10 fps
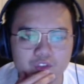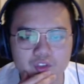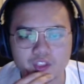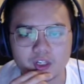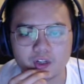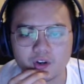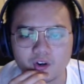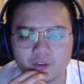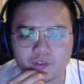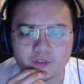check
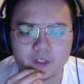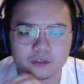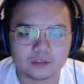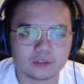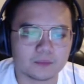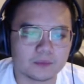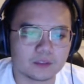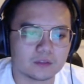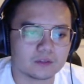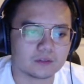config or
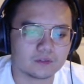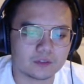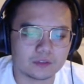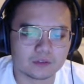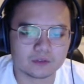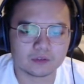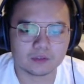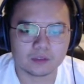something. So first